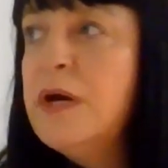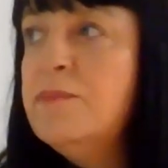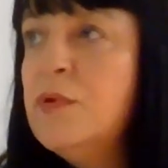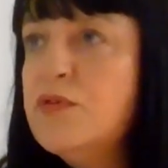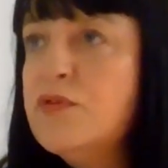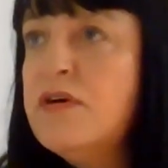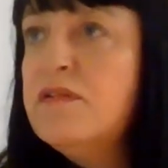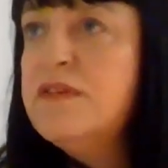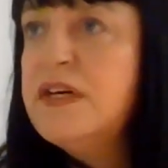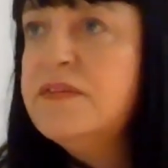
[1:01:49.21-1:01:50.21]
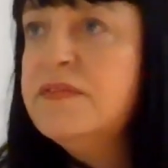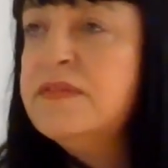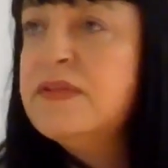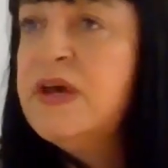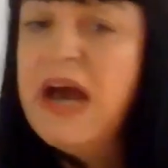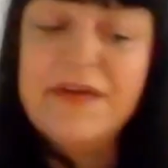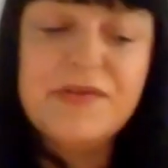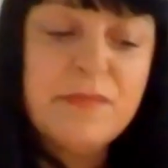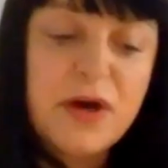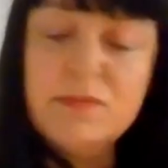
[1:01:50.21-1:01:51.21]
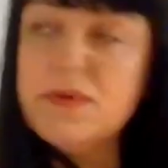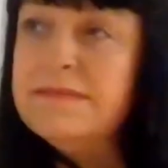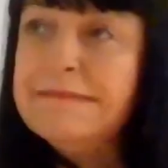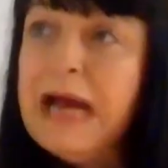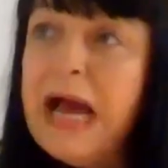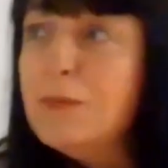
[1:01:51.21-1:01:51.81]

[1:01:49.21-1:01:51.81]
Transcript: monograph funds. At the moment,